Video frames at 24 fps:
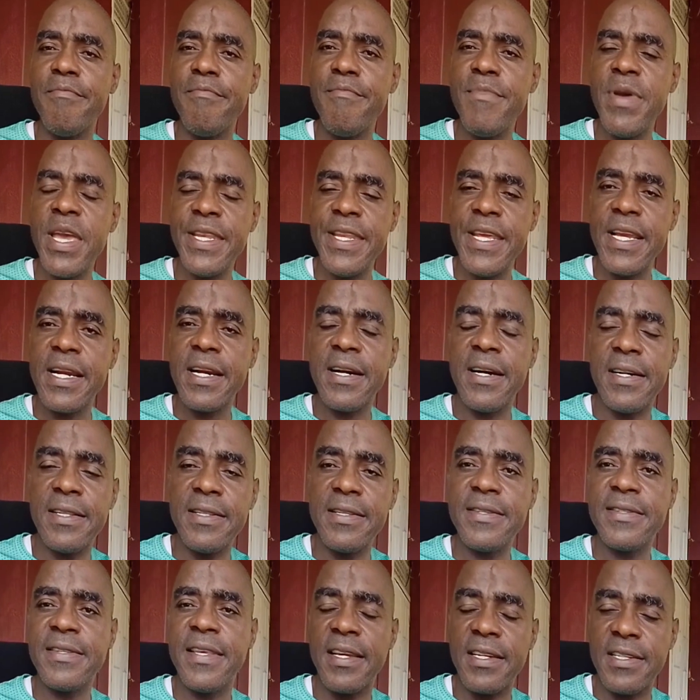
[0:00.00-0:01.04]

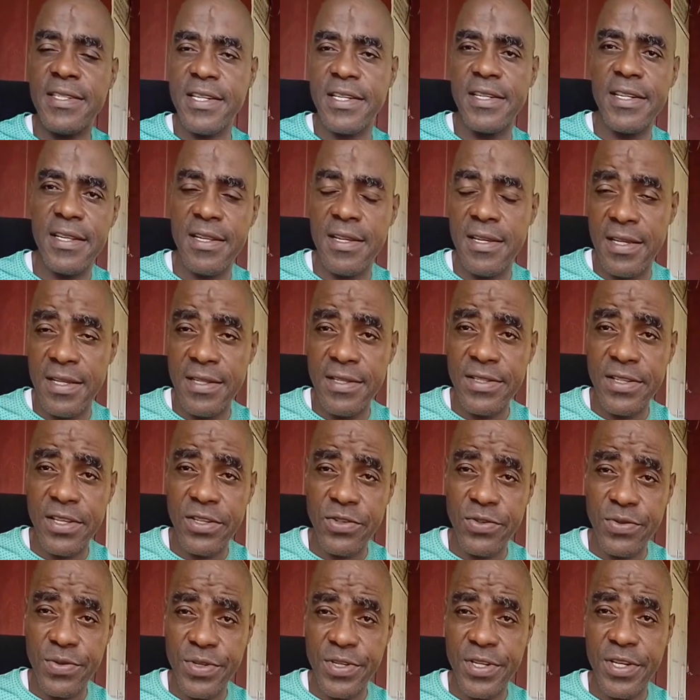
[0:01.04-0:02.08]
medical section of the
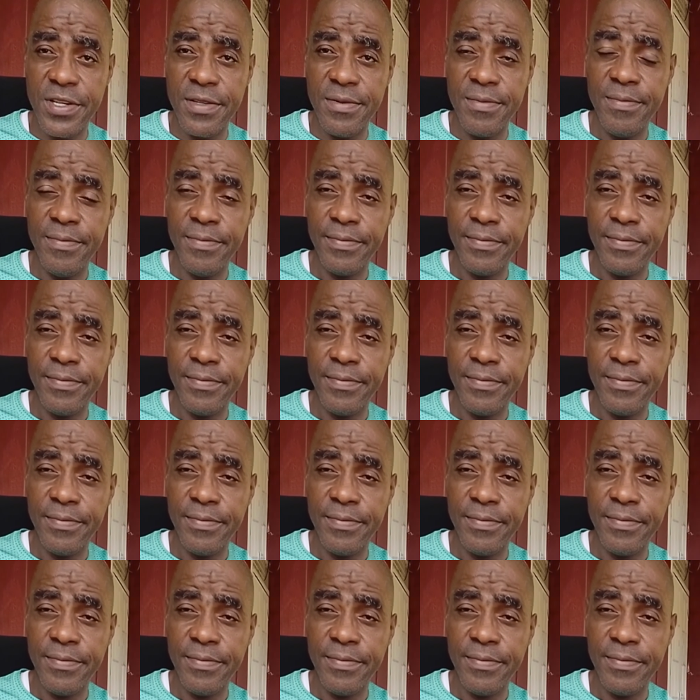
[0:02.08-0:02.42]
institution.